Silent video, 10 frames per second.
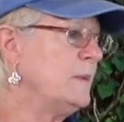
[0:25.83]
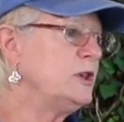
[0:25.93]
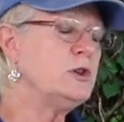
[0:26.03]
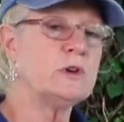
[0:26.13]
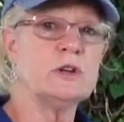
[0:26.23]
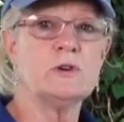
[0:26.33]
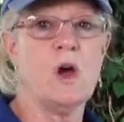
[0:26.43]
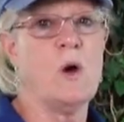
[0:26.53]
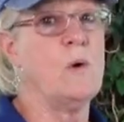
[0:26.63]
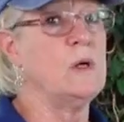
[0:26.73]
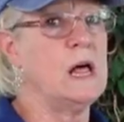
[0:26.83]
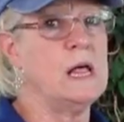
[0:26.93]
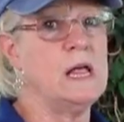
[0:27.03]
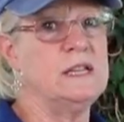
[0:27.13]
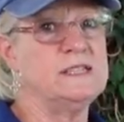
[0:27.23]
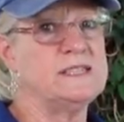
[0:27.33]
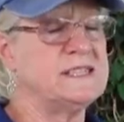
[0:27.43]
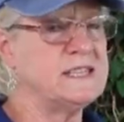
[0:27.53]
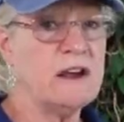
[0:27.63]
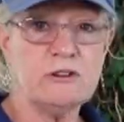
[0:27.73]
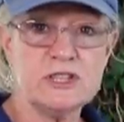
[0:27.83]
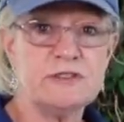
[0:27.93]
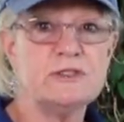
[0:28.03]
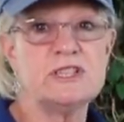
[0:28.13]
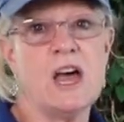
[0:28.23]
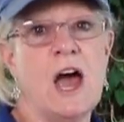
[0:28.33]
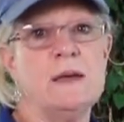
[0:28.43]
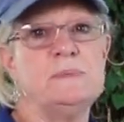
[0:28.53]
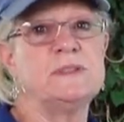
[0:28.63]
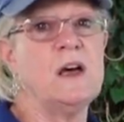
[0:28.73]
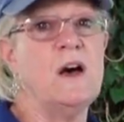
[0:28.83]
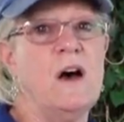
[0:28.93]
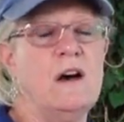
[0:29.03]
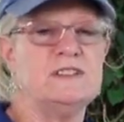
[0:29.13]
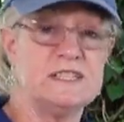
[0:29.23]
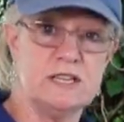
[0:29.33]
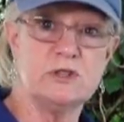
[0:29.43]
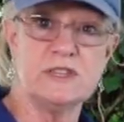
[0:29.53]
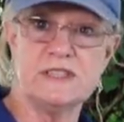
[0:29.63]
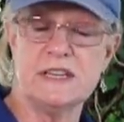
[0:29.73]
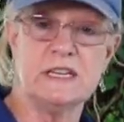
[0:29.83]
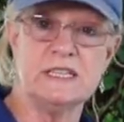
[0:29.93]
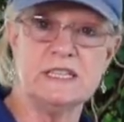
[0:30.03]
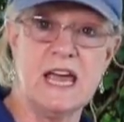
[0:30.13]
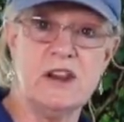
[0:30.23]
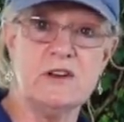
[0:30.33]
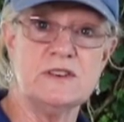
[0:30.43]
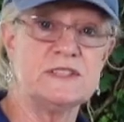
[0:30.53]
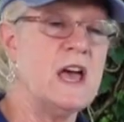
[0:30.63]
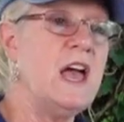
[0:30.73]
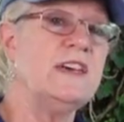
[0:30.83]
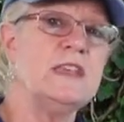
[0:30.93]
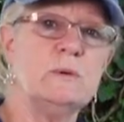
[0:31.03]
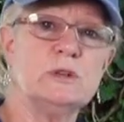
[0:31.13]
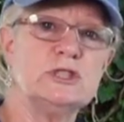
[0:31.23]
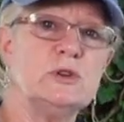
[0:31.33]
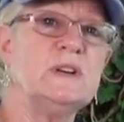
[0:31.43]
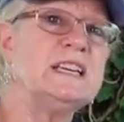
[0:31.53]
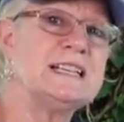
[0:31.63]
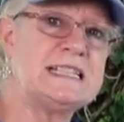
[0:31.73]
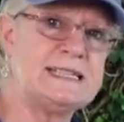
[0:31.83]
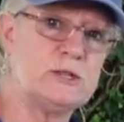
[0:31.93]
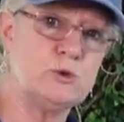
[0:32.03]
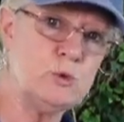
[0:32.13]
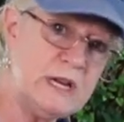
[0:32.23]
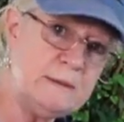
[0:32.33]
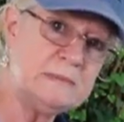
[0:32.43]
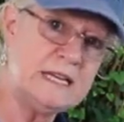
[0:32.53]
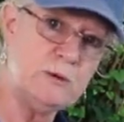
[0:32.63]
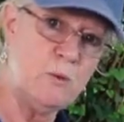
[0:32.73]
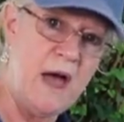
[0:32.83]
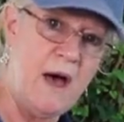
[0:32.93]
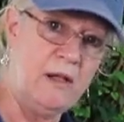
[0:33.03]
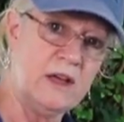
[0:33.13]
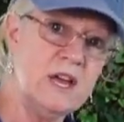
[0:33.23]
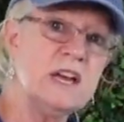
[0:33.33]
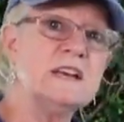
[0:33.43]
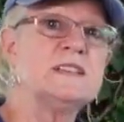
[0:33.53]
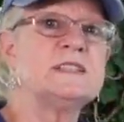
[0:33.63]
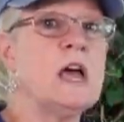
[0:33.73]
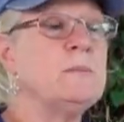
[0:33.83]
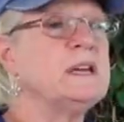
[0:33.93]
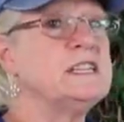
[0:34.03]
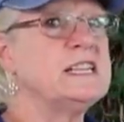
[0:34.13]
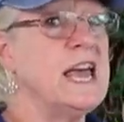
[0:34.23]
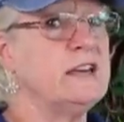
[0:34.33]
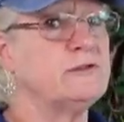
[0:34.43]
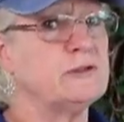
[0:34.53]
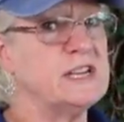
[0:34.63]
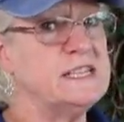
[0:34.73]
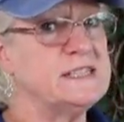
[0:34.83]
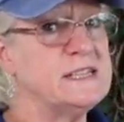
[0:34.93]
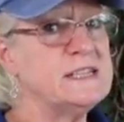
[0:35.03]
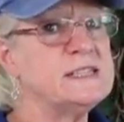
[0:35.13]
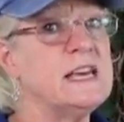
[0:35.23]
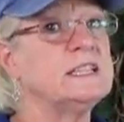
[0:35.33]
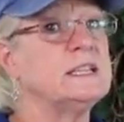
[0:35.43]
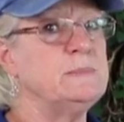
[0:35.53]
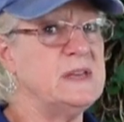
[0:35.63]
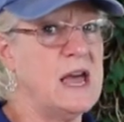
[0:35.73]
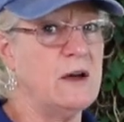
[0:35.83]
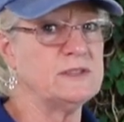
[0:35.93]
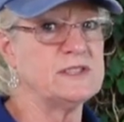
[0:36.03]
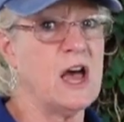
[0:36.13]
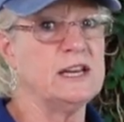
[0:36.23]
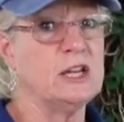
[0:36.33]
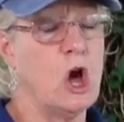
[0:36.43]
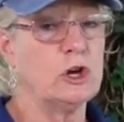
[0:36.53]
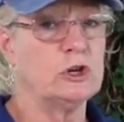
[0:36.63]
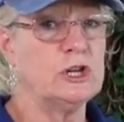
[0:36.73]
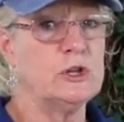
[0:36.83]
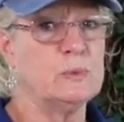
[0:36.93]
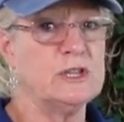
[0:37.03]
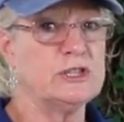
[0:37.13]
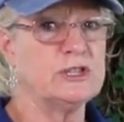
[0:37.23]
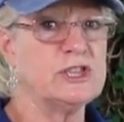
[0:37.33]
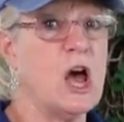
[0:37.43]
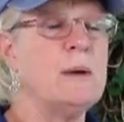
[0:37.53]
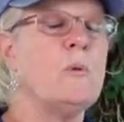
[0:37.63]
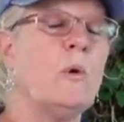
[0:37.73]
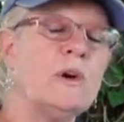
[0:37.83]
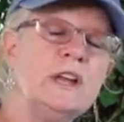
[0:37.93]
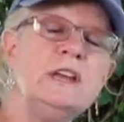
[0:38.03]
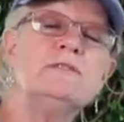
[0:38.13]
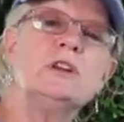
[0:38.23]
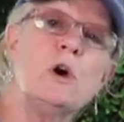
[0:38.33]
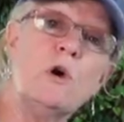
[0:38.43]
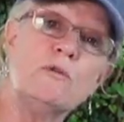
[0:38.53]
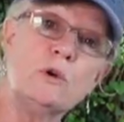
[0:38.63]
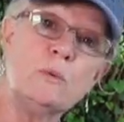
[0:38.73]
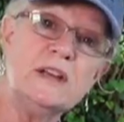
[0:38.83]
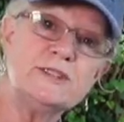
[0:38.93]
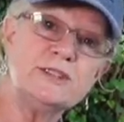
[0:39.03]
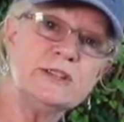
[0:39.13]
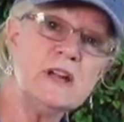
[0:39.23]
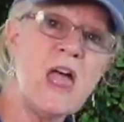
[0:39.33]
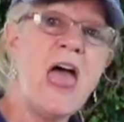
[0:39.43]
you can grow several different types of citrus in containers and they will do extremely well. Some can take freezes and can be outside longer in the winter time or even over winter.